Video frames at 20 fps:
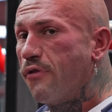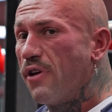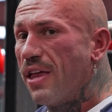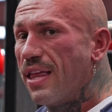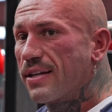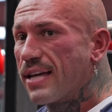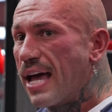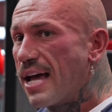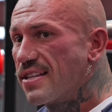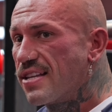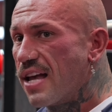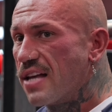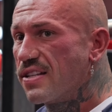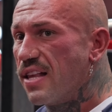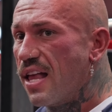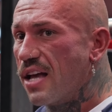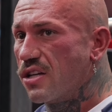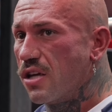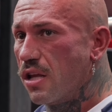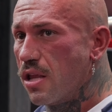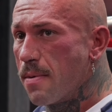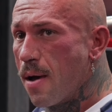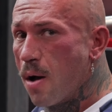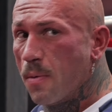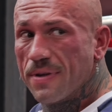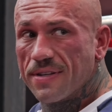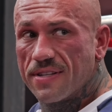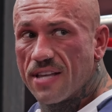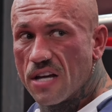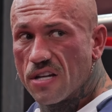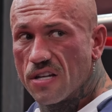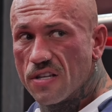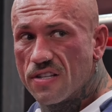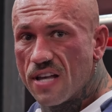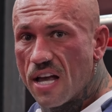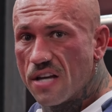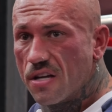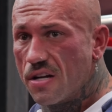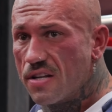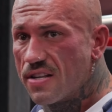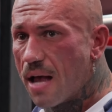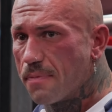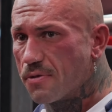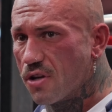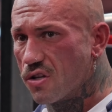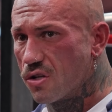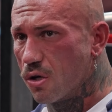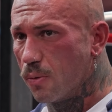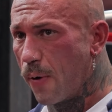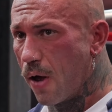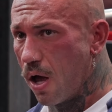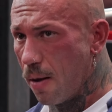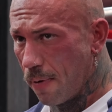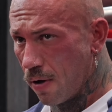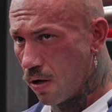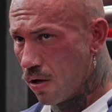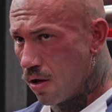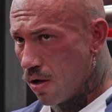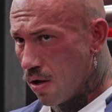feel like exercise selection at the moment, session is absolutely superb.